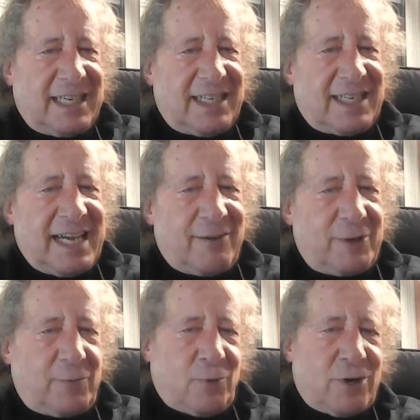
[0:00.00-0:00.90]
and how
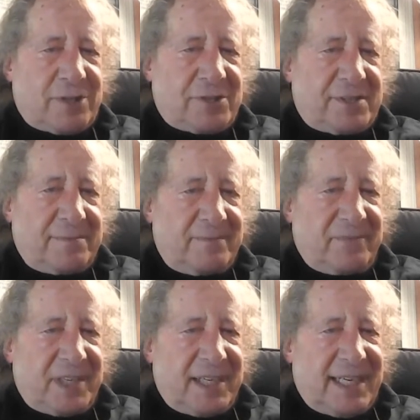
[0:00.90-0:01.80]
it works
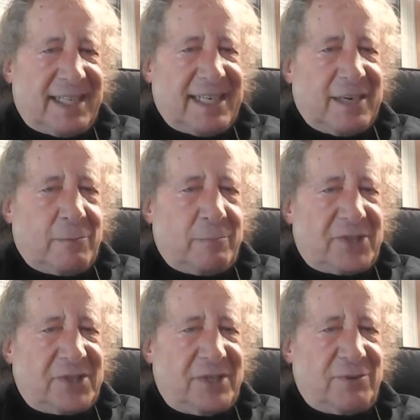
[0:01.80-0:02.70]
and how
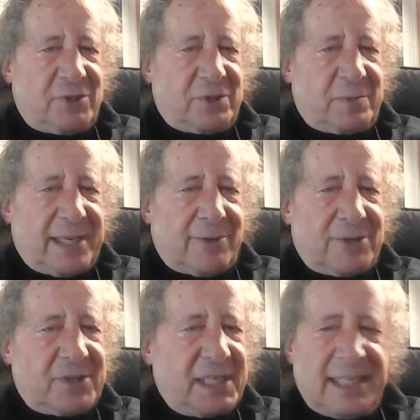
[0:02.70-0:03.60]
best to use its
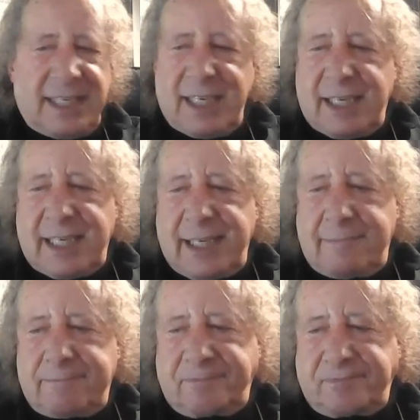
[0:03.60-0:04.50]
powers?
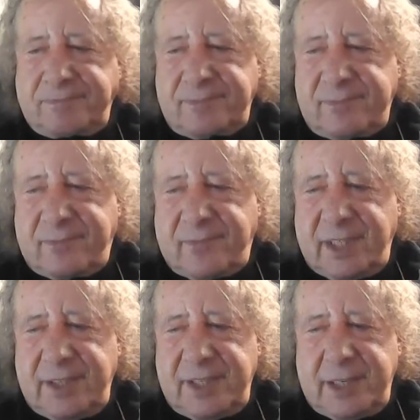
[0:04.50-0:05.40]

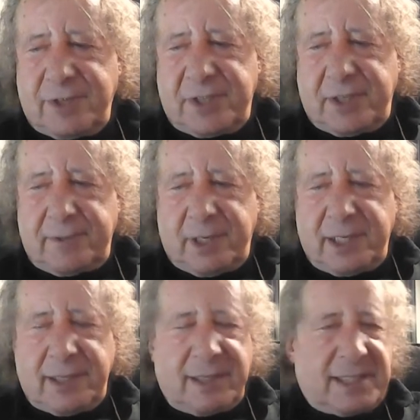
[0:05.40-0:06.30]
There was
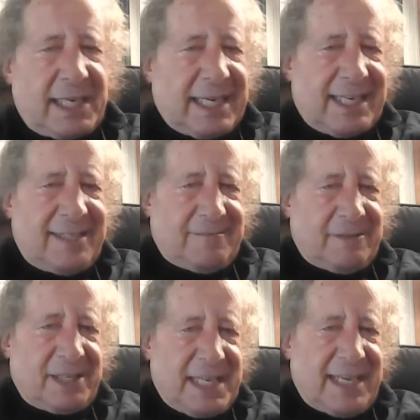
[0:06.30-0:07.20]
a guy,
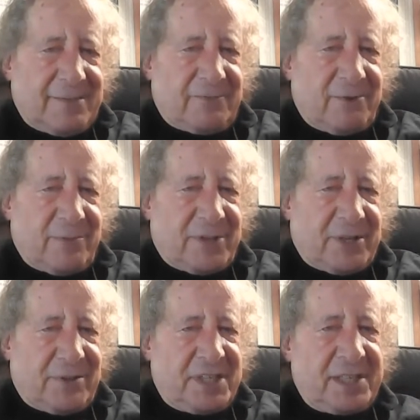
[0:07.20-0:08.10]
again, from
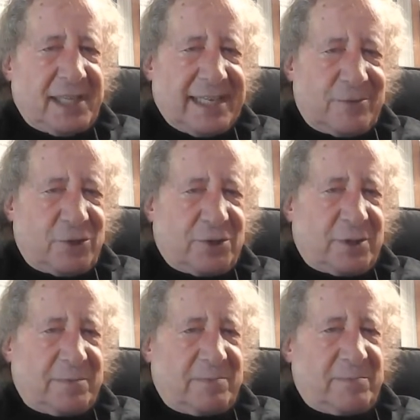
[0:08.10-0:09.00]
the Tea Lounge,
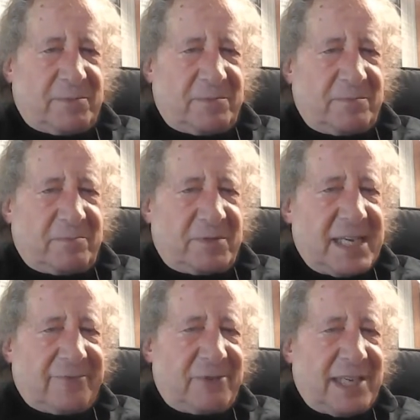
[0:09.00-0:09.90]
the
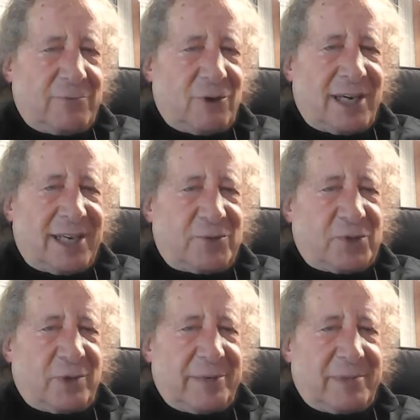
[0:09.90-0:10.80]
cafe where I used
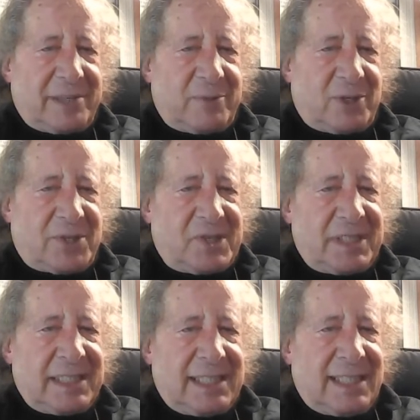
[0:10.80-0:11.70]
to write my books,
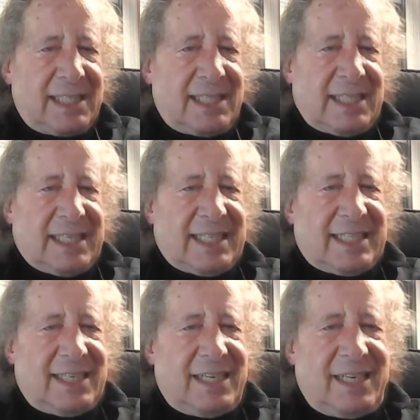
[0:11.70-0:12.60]

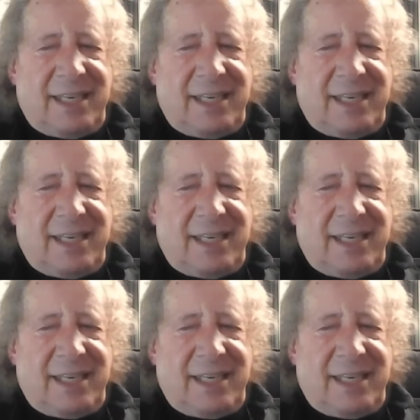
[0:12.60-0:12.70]
and